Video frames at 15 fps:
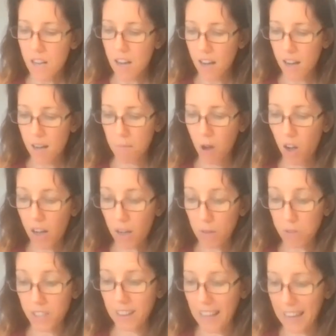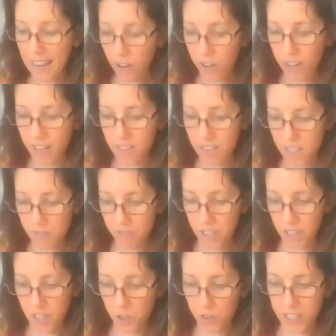How to layer in the different
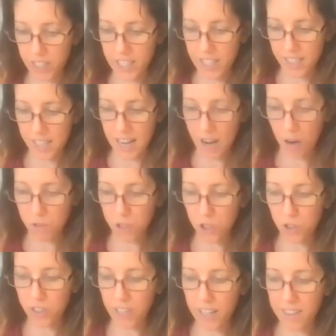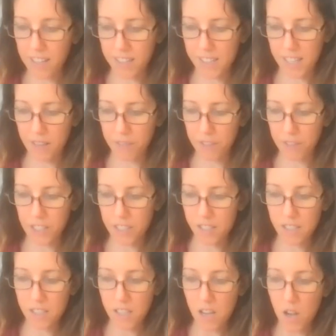ingredients and how to create that savoriness
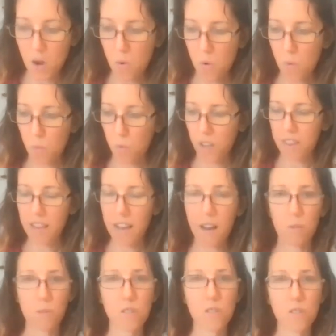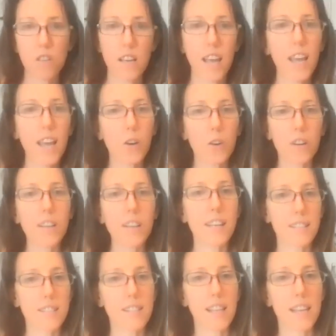without
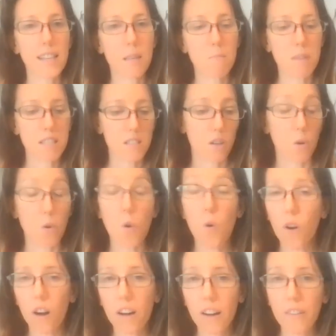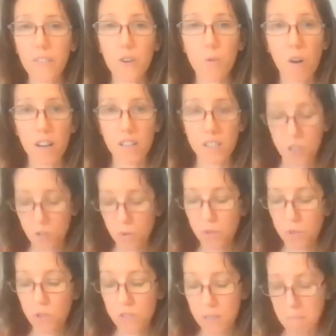ingredients like the miso, or if you want to
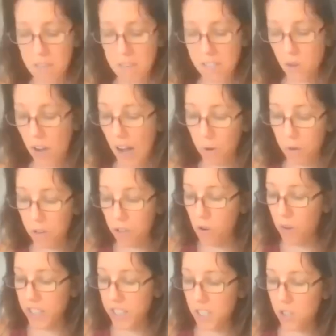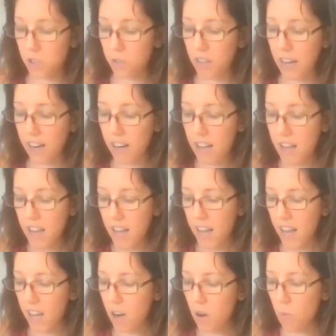use the miso, how you're going to do that
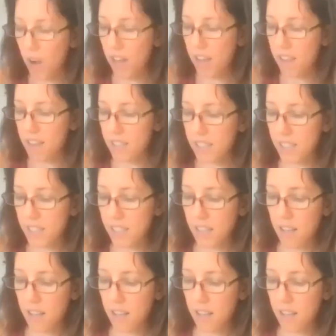in a way that's